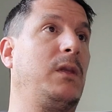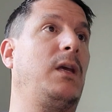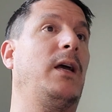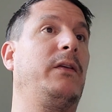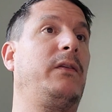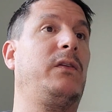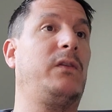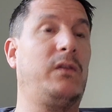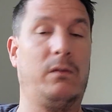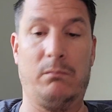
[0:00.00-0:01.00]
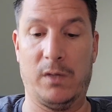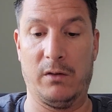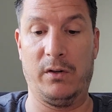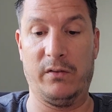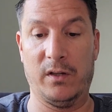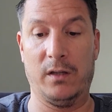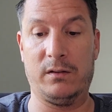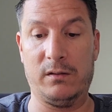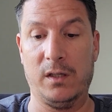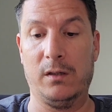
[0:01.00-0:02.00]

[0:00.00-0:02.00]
as the result,